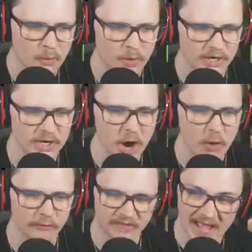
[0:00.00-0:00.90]
What do you
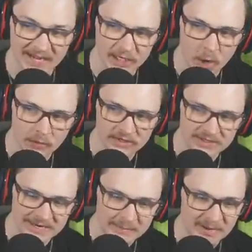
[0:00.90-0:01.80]
know? Vladdy going
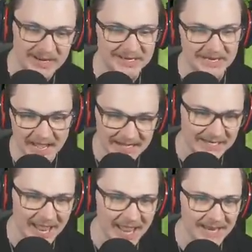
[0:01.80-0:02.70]
deep yet
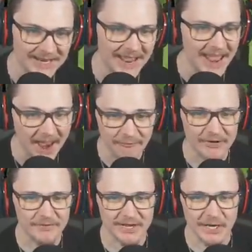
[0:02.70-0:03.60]
again. Every
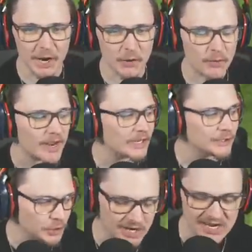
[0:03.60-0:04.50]
video,
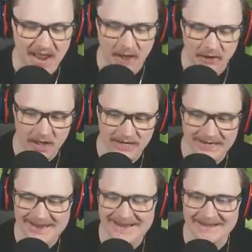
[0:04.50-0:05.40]
you could count on it.
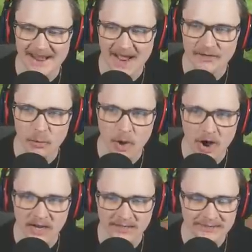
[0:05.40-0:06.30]
Nine to one.